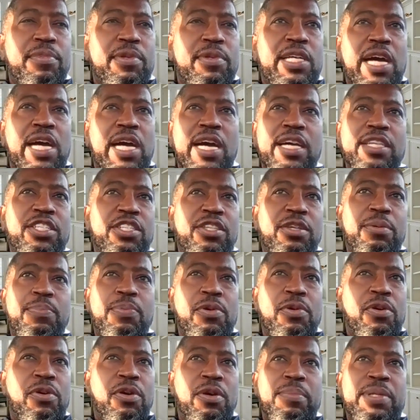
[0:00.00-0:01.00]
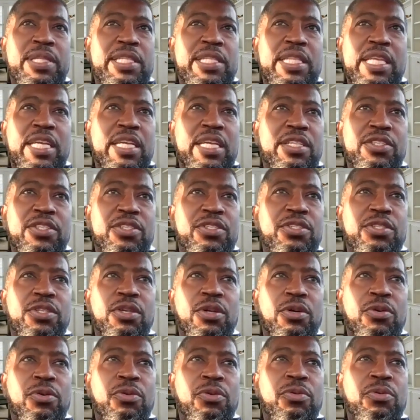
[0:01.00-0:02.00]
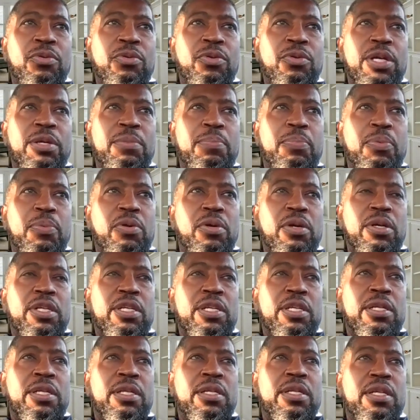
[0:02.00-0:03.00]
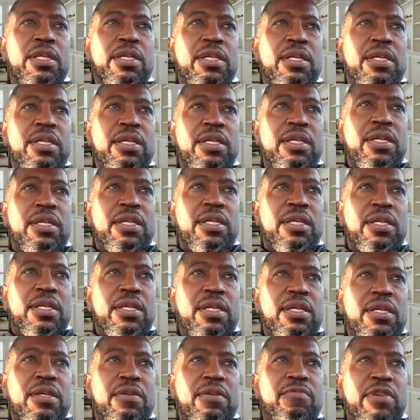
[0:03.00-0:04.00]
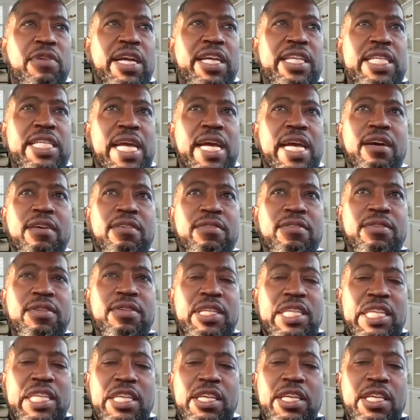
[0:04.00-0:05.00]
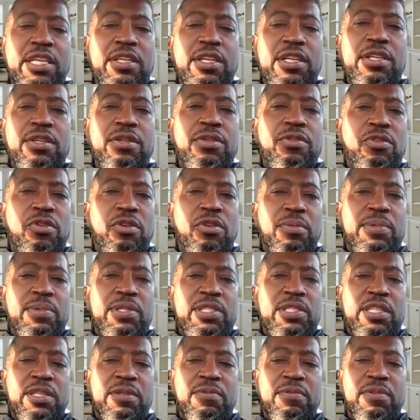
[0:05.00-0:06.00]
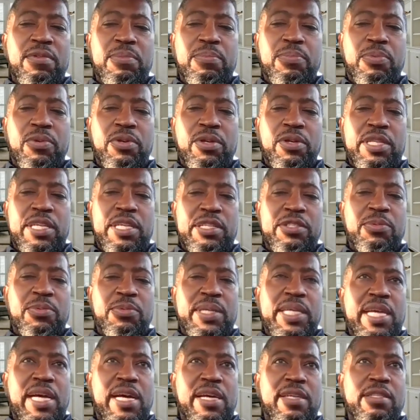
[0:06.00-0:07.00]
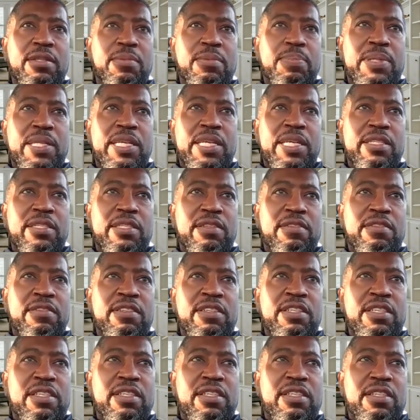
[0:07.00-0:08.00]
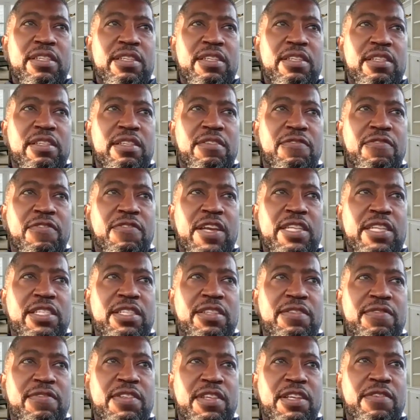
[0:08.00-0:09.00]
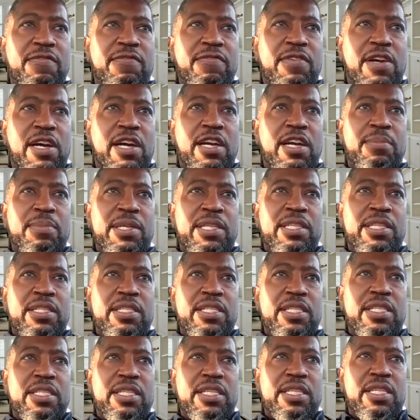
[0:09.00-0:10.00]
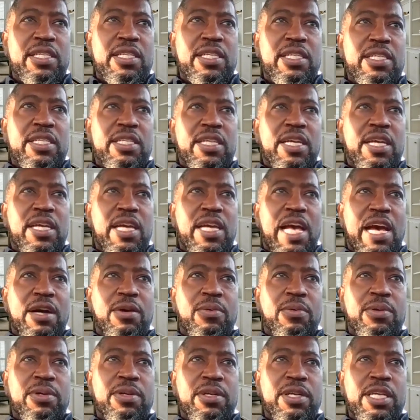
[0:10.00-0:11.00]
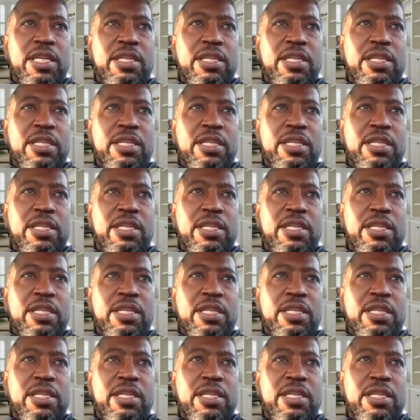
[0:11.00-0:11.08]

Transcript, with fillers: gosh, her poem I think is so important right now, enormously important as we contemplate the the fate of the environment, our